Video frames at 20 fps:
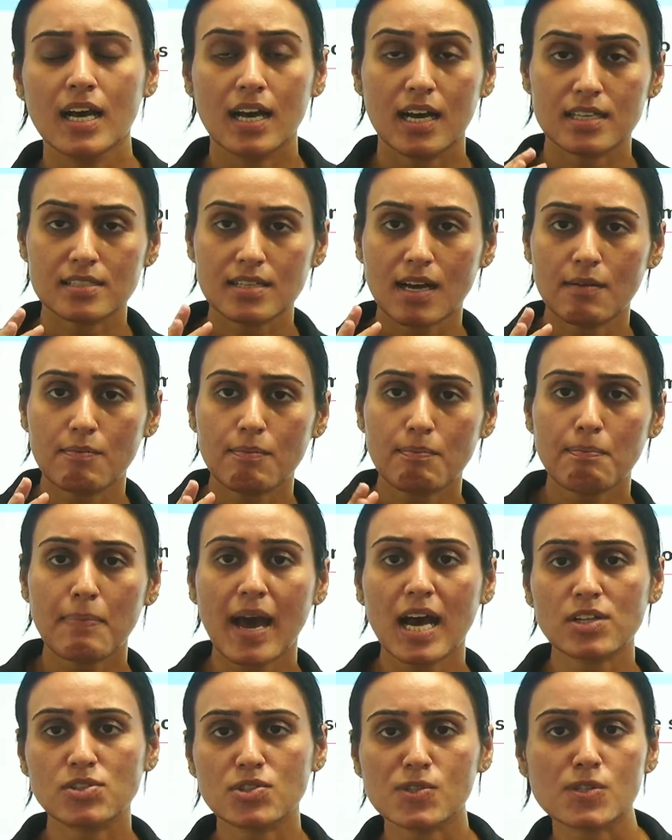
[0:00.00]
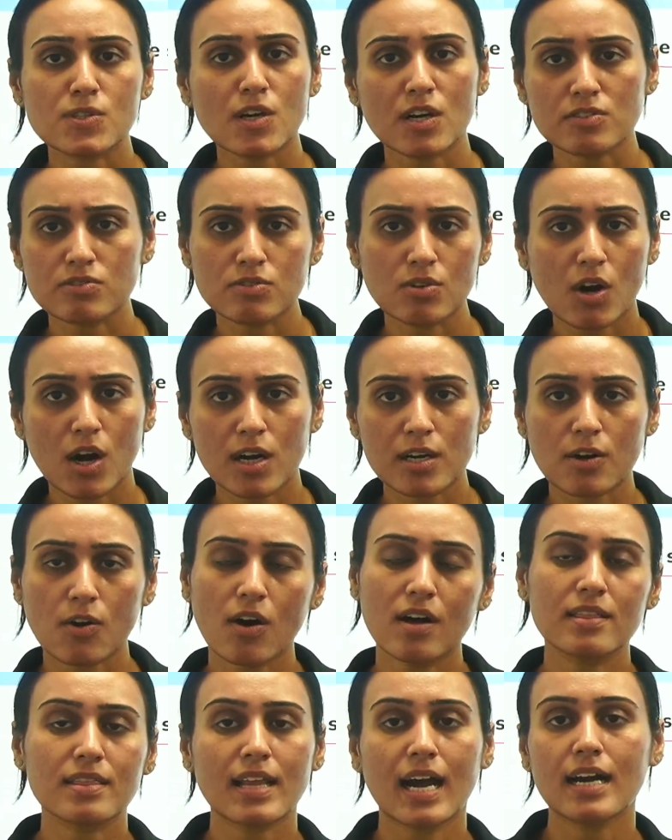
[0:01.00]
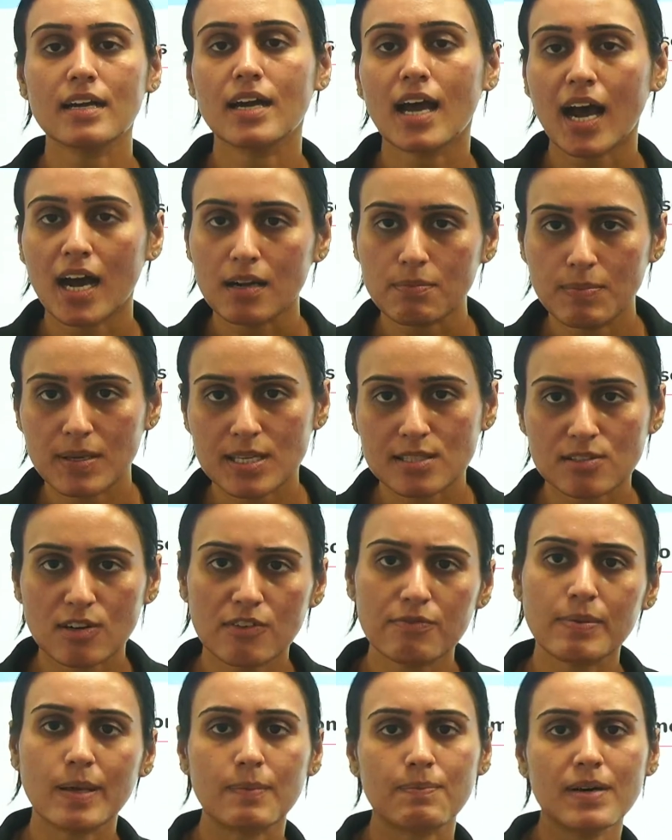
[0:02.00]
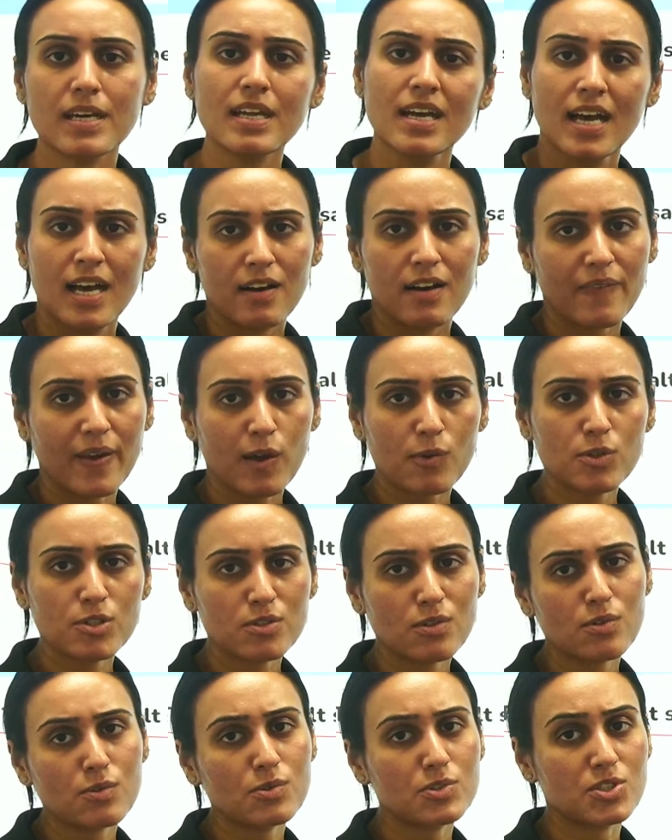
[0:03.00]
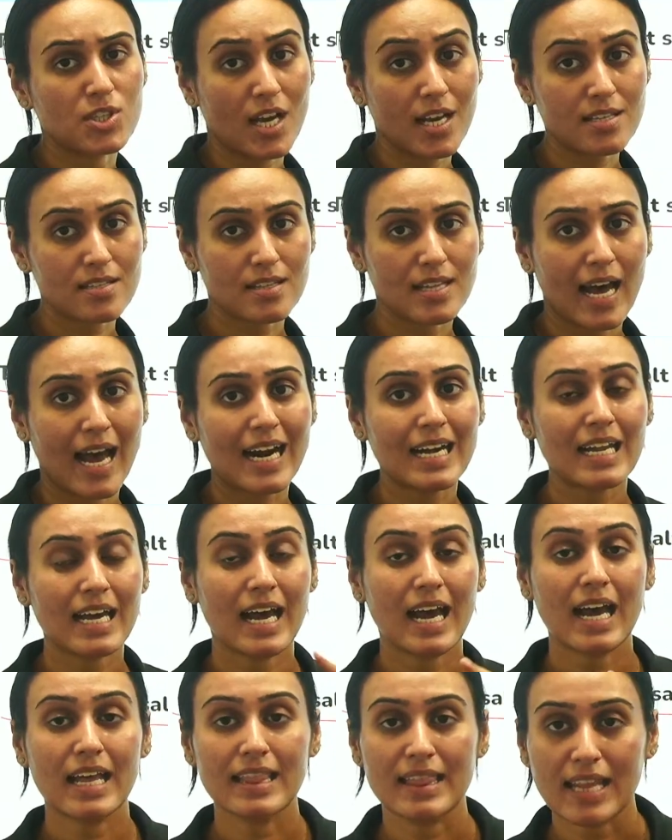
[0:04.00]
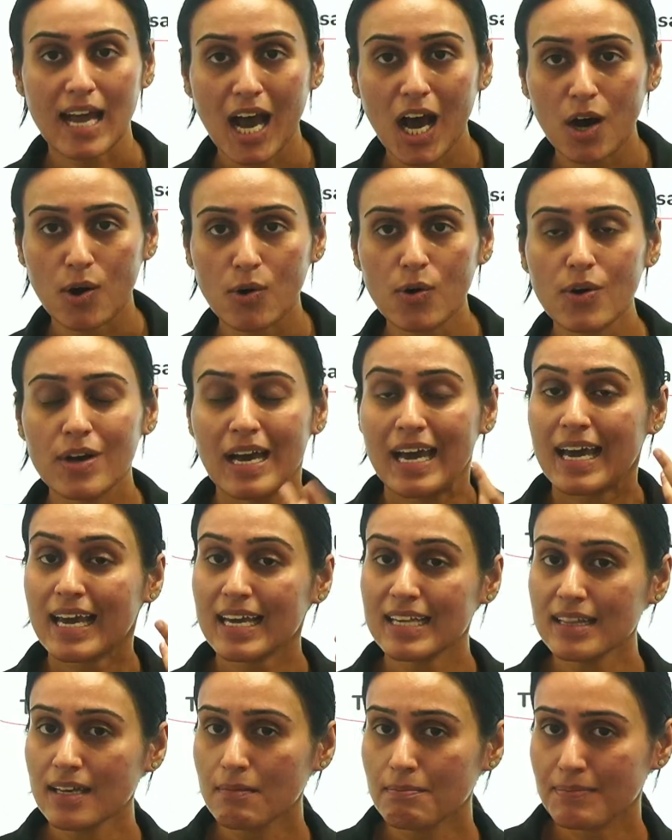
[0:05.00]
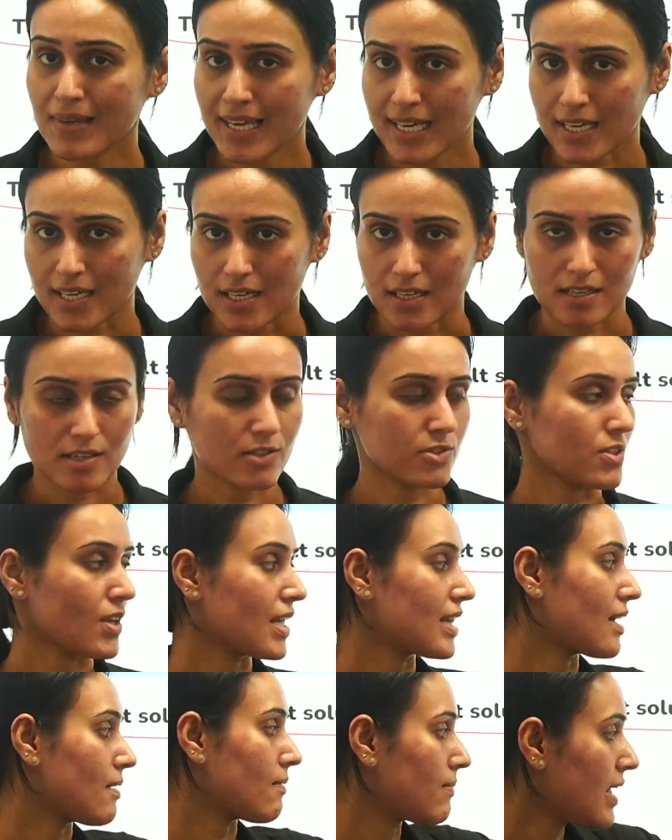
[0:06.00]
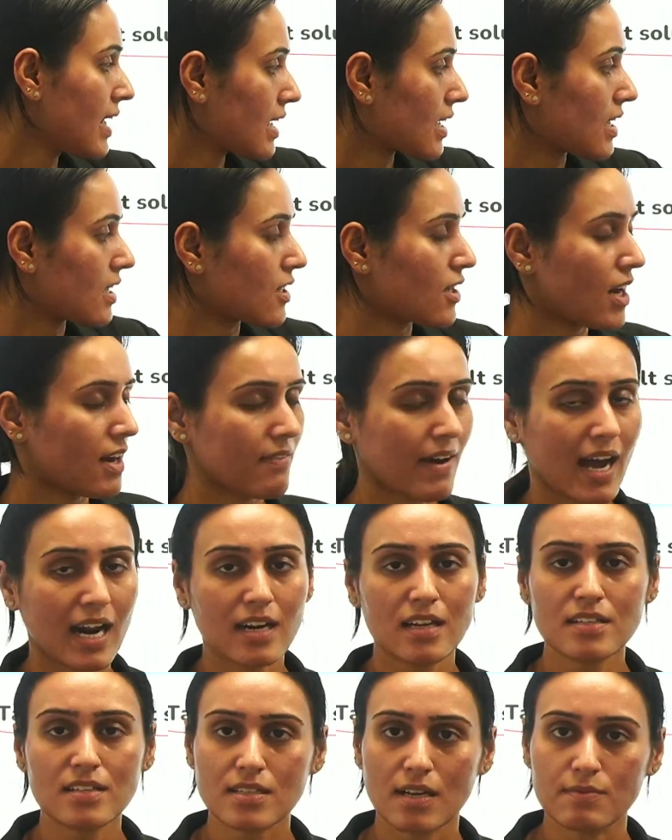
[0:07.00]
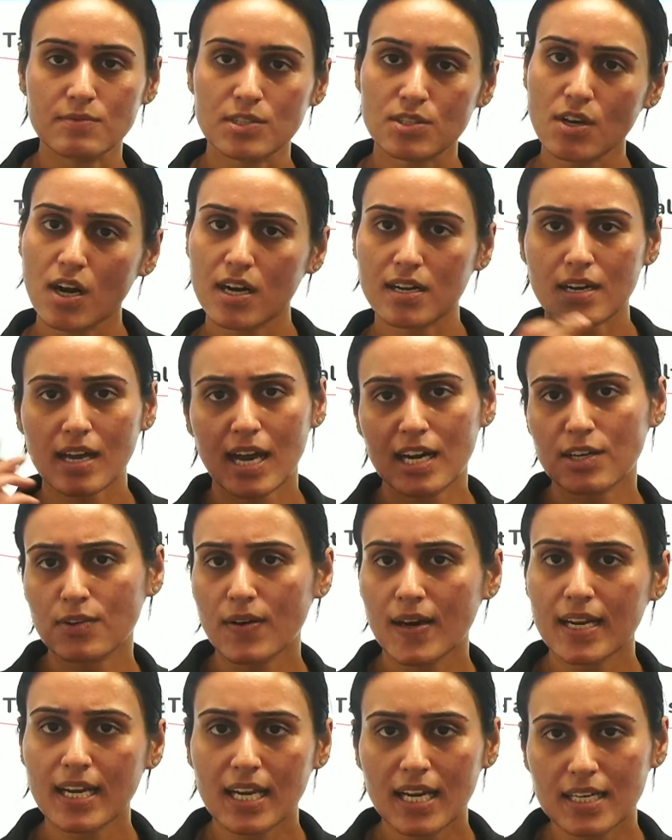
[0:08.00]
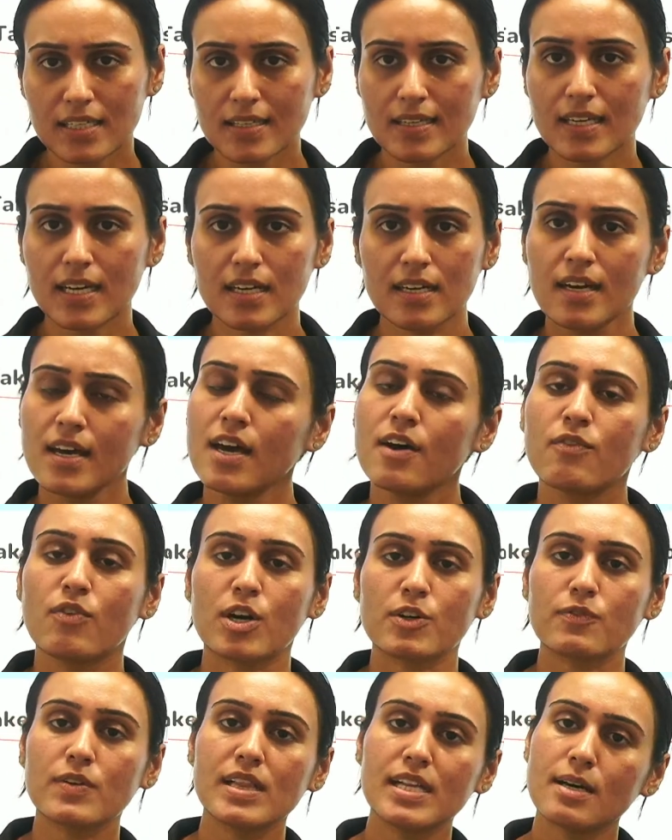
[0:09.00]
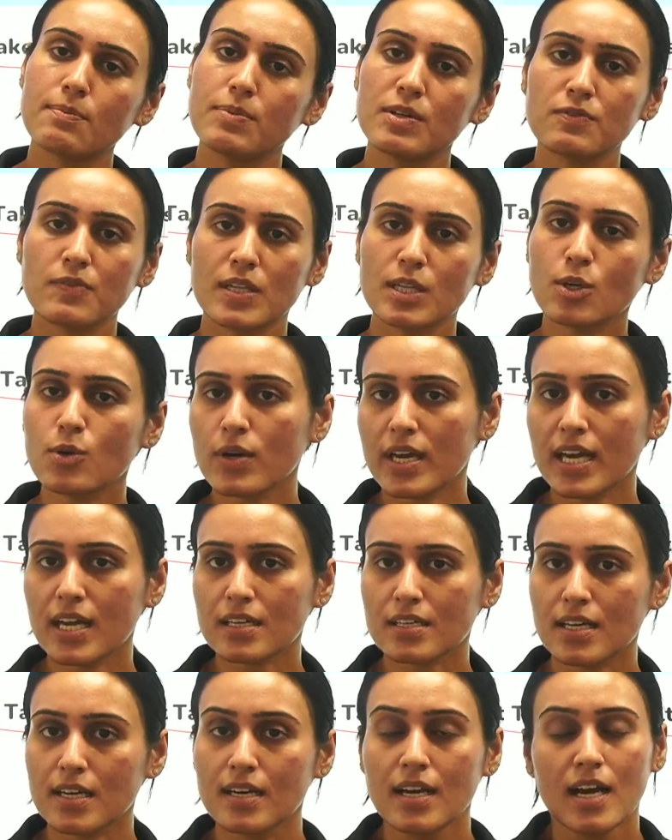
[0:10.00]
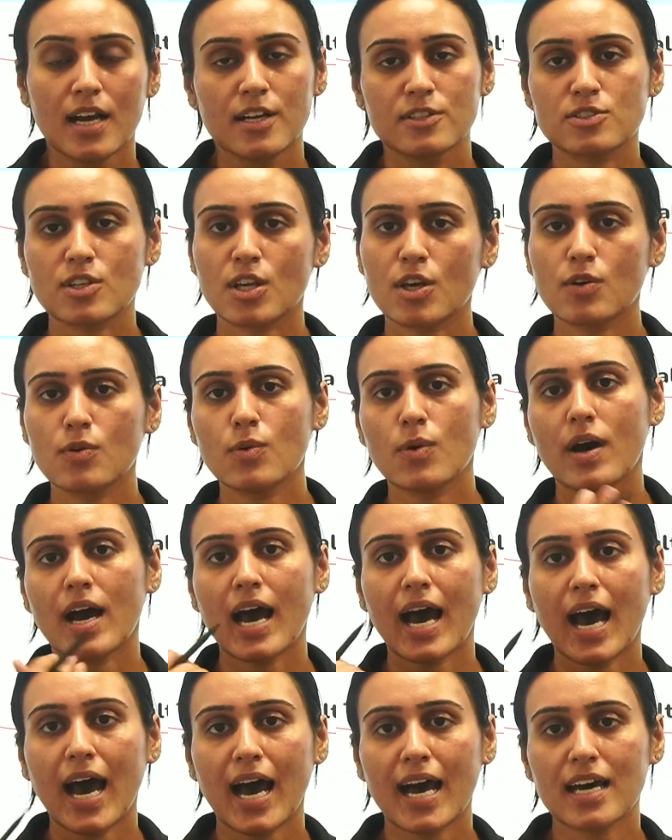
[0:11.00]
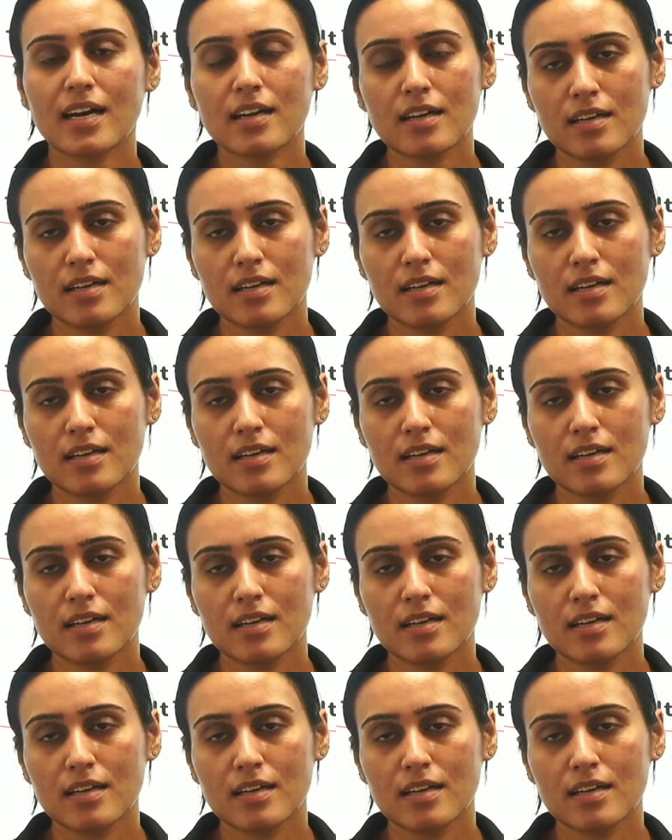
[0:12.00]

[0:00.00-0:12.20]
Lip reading: some patches of salt on that dark piece of paper. We are going to do just that now in a beaker. So in a beaker, you have added some salt and you are heating it. What will happen when you heat it? So you are